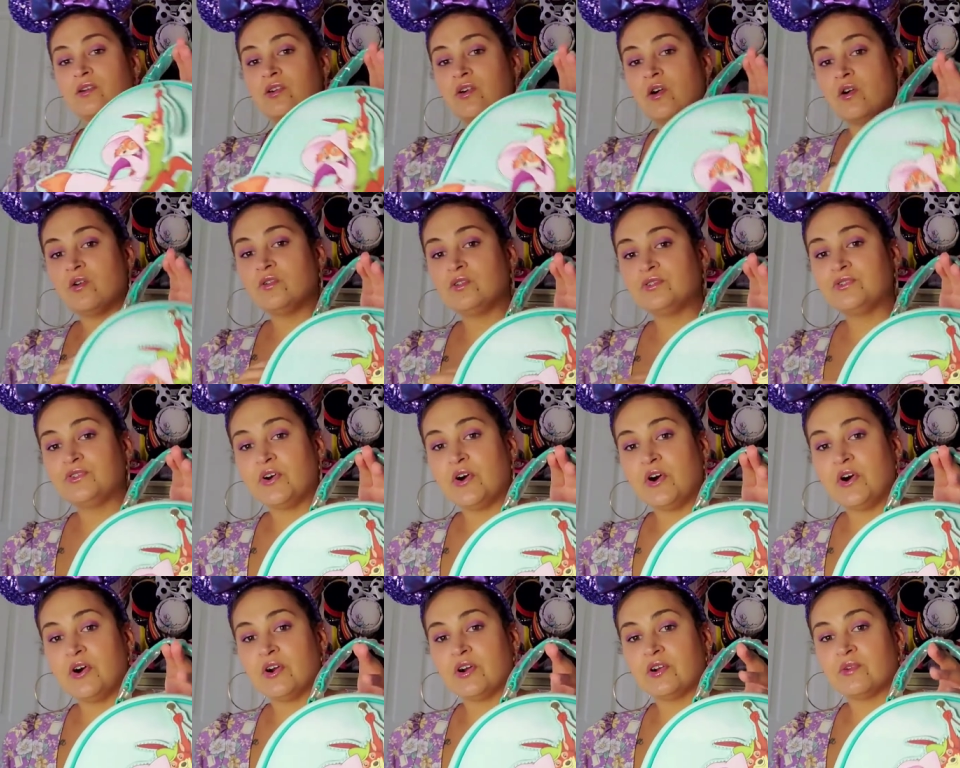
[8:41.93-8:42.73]
Gold
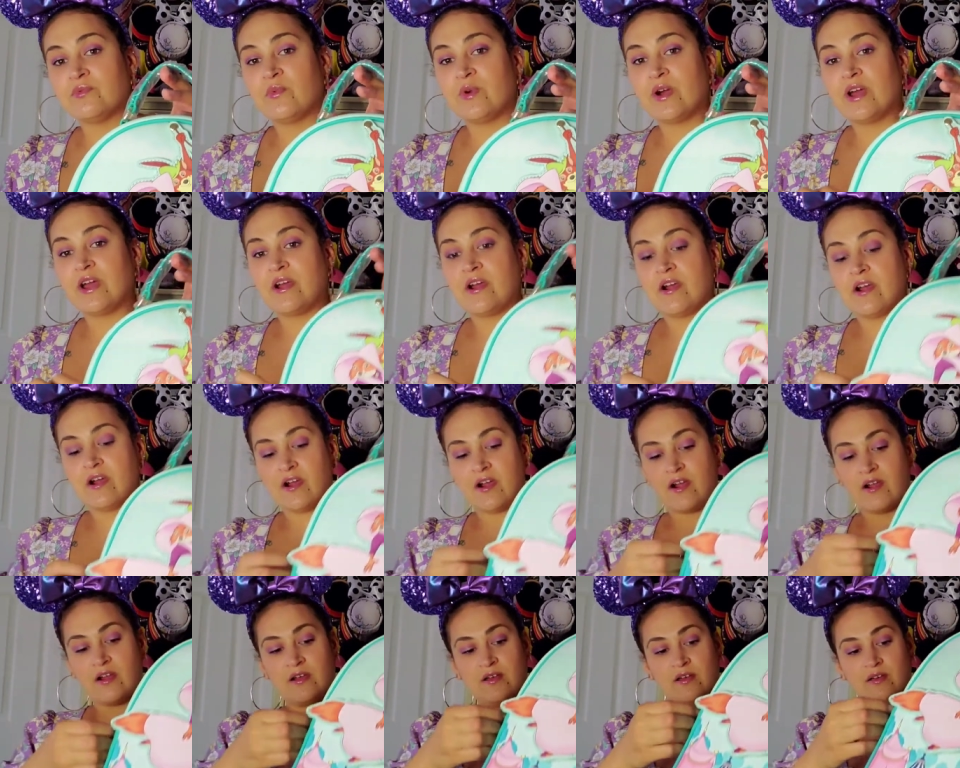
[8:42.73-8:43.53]

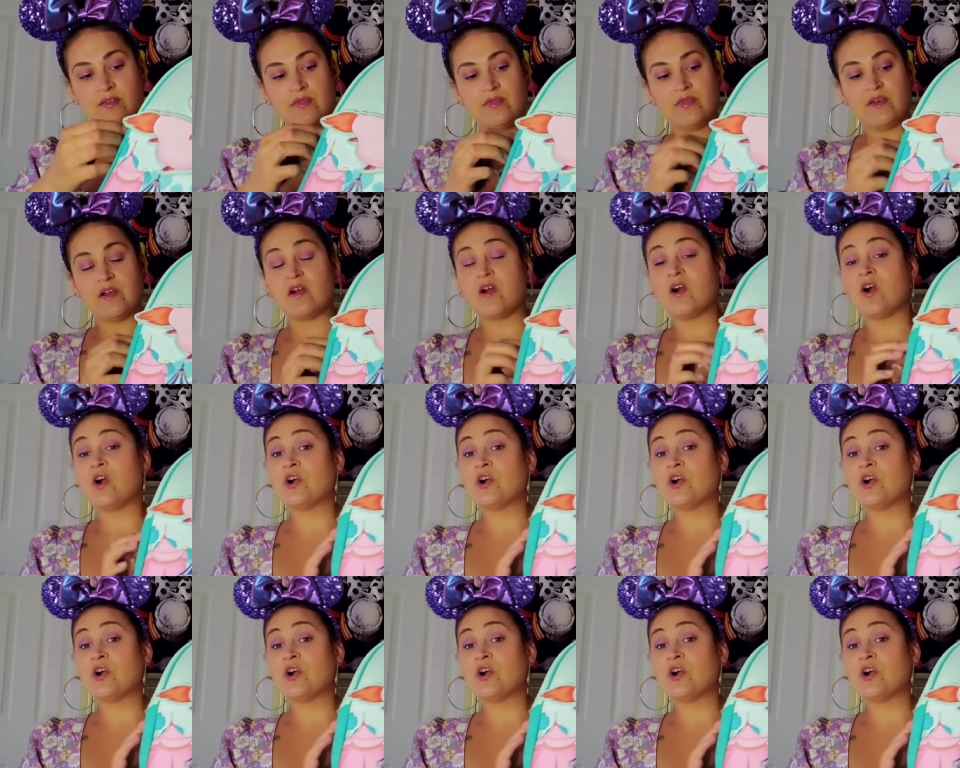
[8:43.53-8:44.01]
hardware. There